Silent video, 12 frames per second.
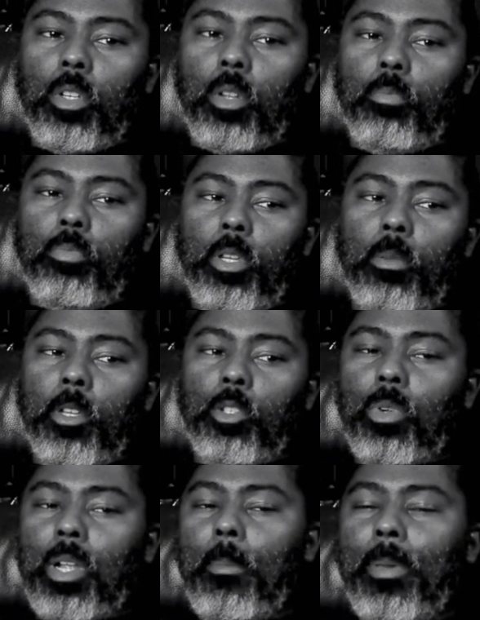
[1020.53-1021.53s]
Pretty much
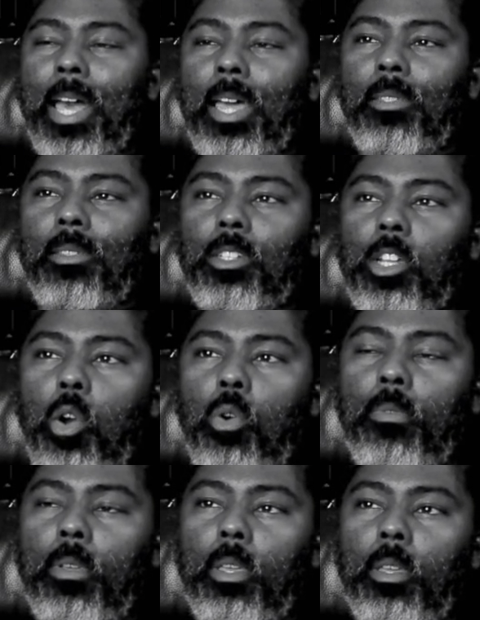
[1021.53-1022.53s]
we're coming out of this
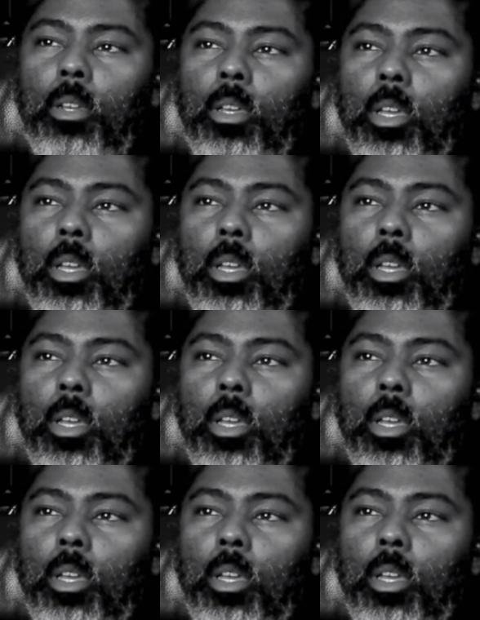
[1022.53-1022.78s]
COVID